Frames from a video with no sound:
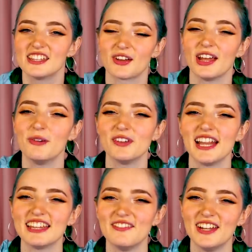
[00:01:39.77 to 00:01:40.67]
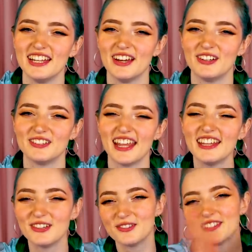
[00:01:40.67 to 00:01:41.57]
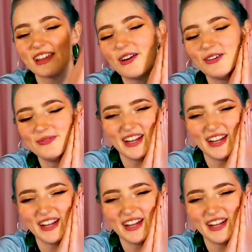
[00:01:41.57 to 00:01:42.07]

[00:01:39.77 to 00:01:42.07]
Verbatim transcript: So I hope you liked the video. Thank you so